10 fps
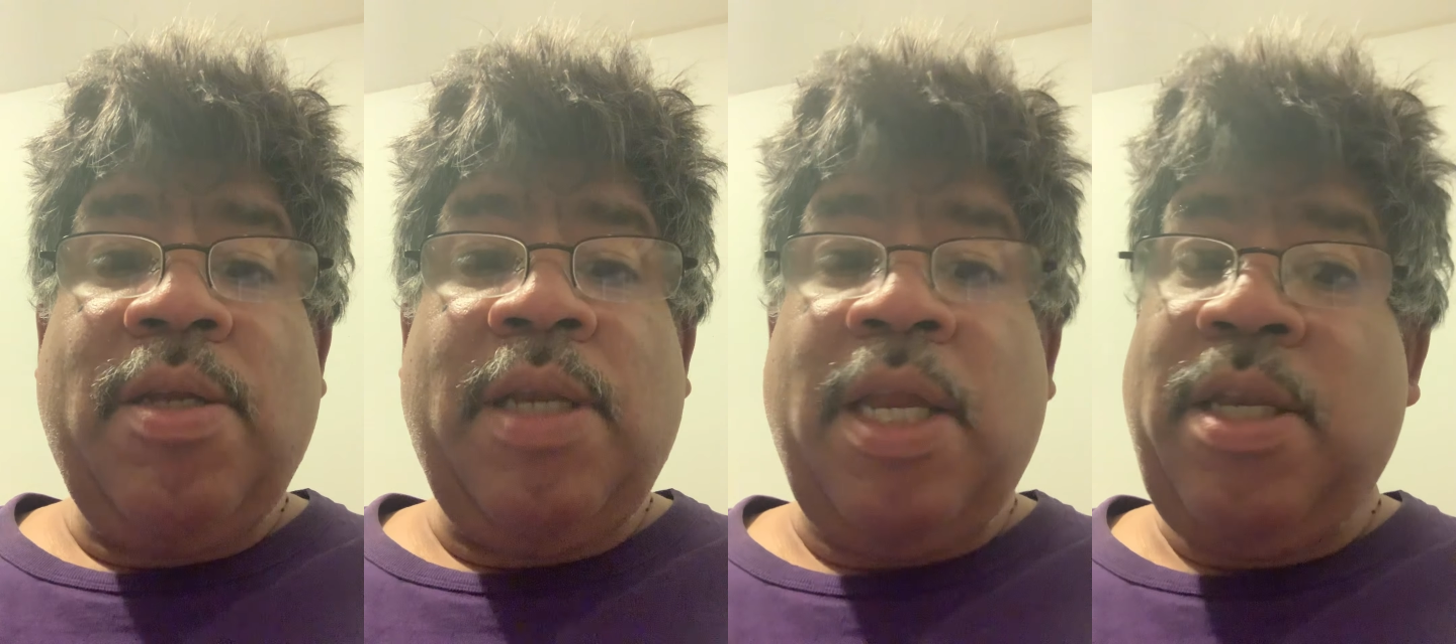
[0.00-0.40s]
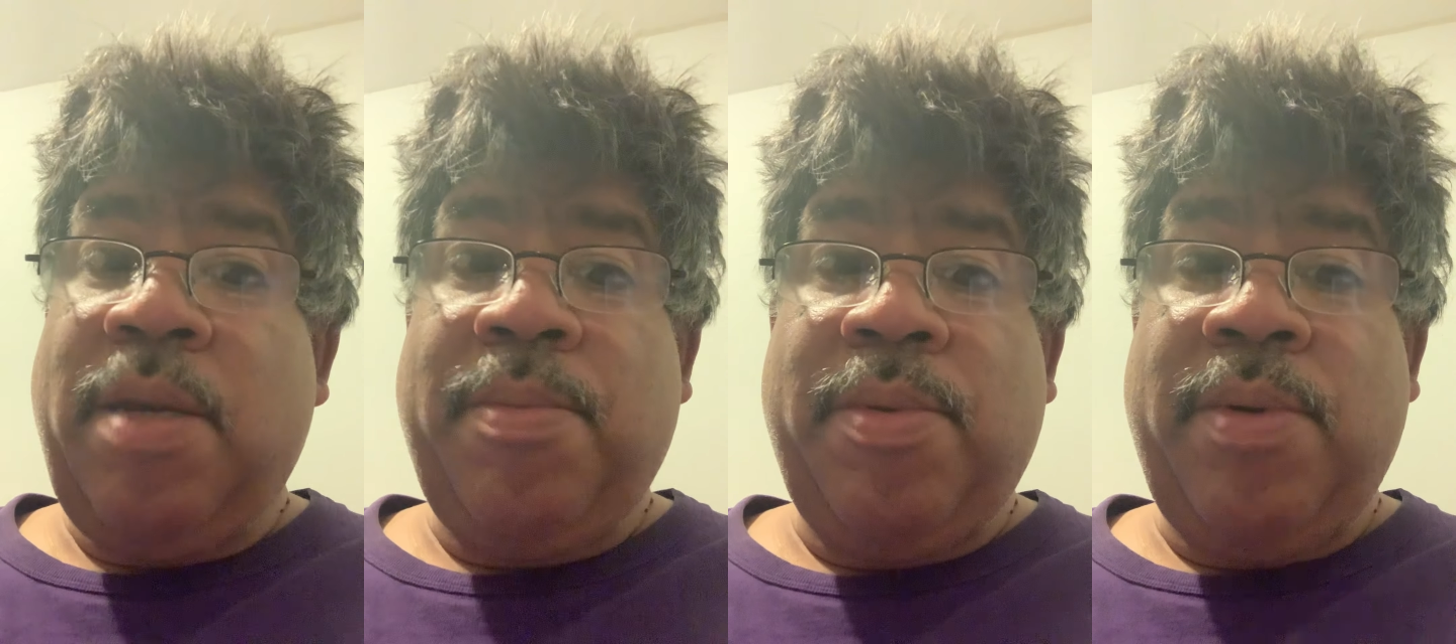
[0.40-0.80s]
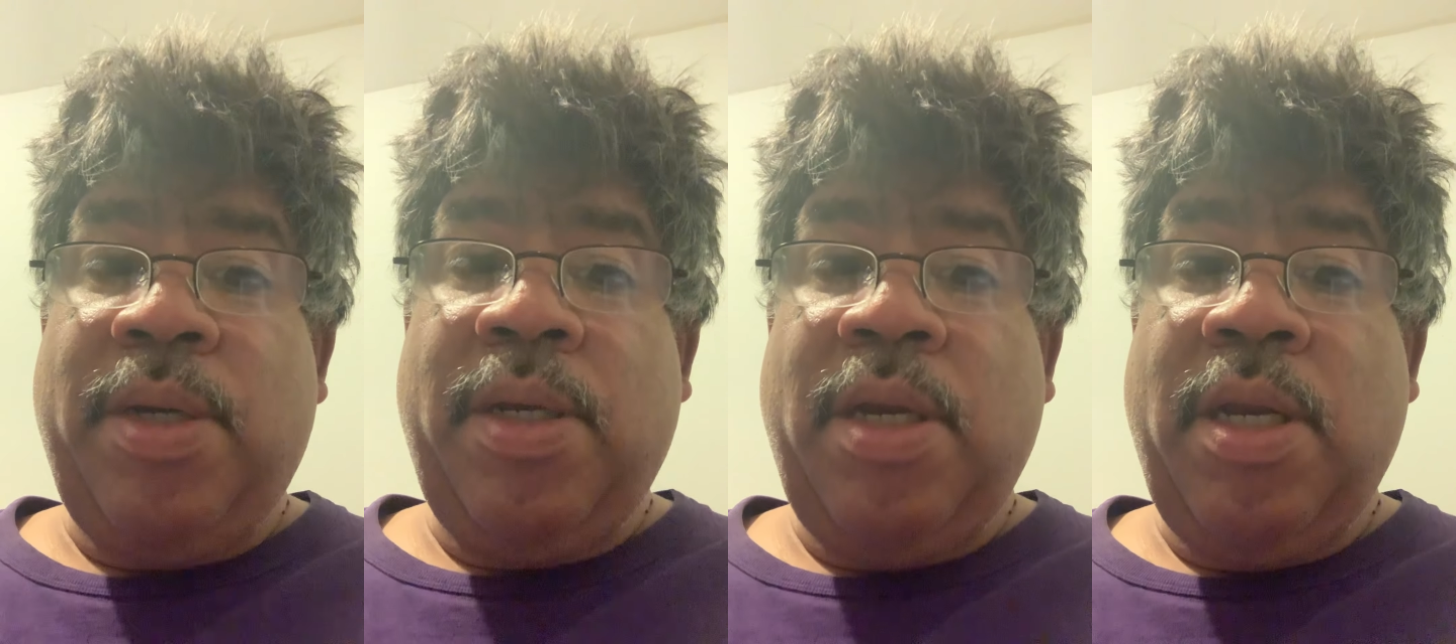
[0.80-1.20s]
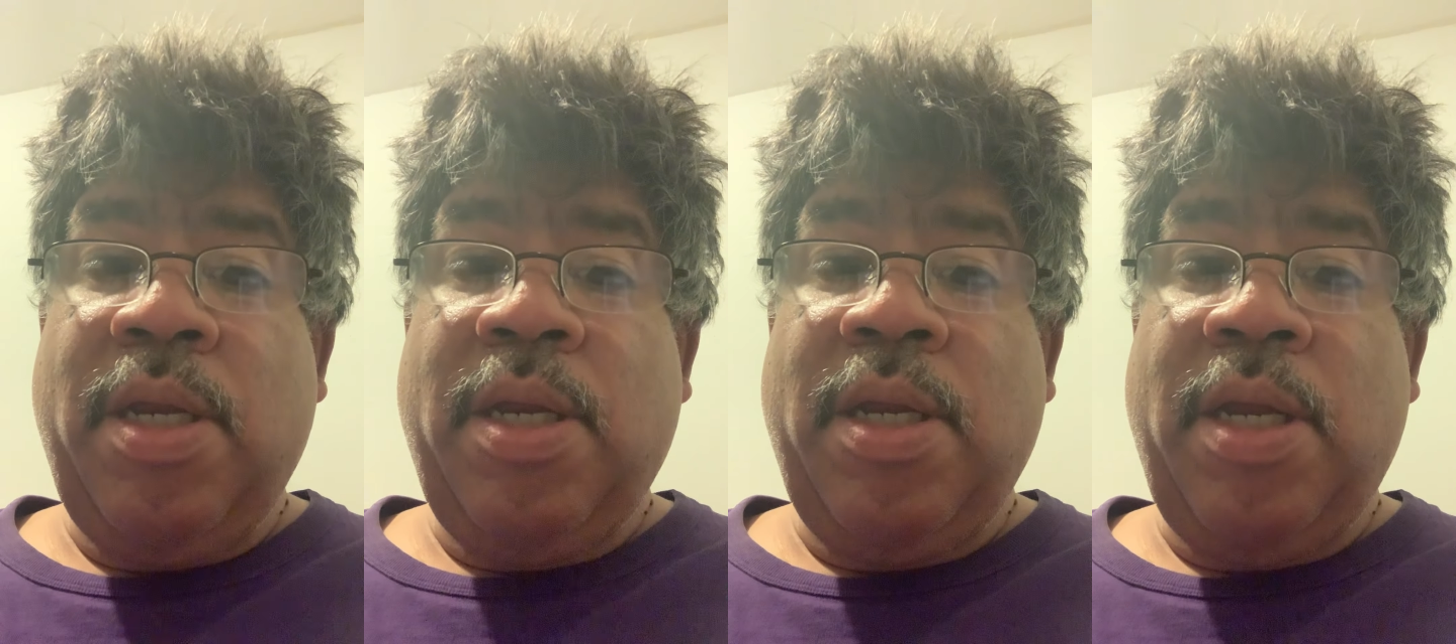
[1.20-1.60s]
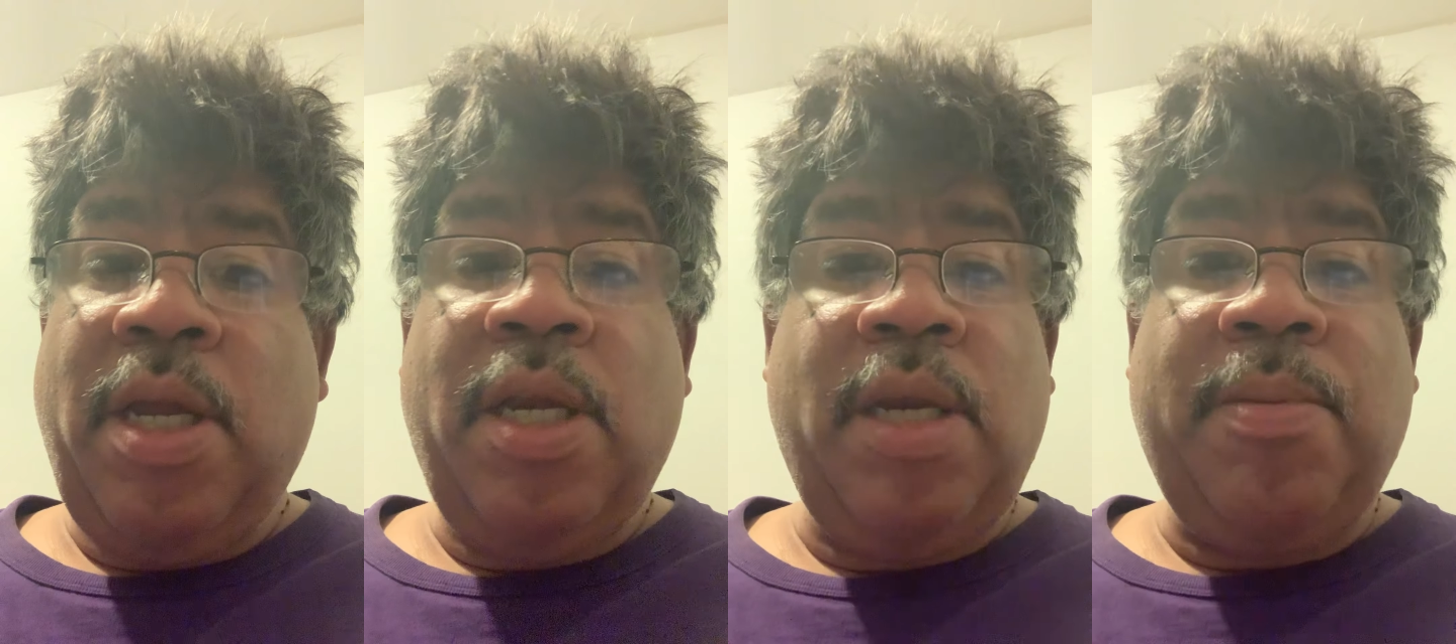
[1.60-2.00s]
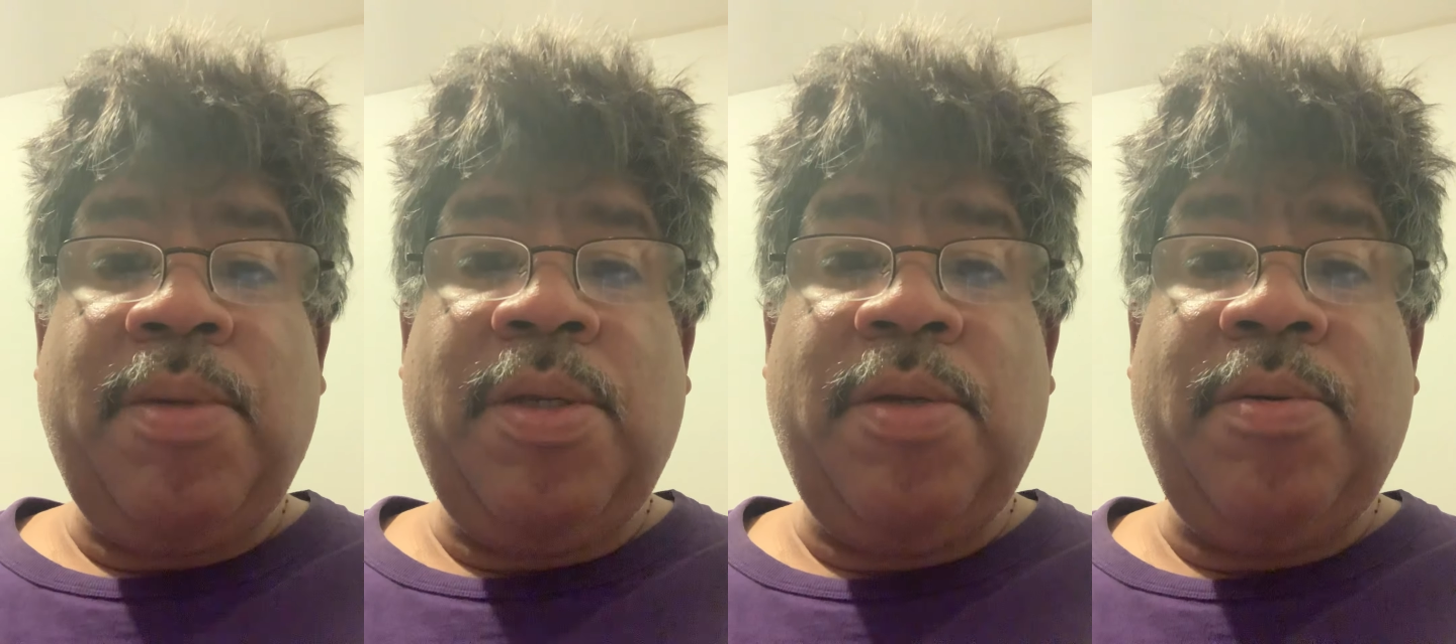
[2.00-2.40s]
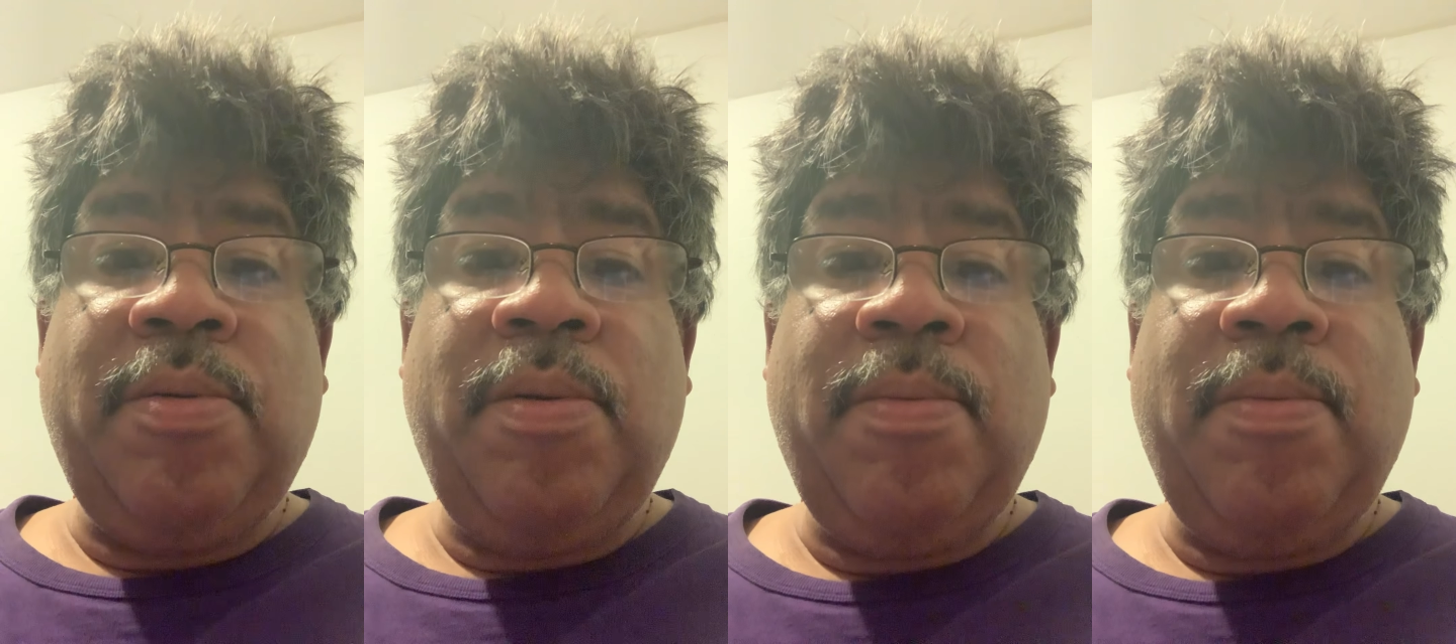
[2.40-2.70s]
that's number one. And number two,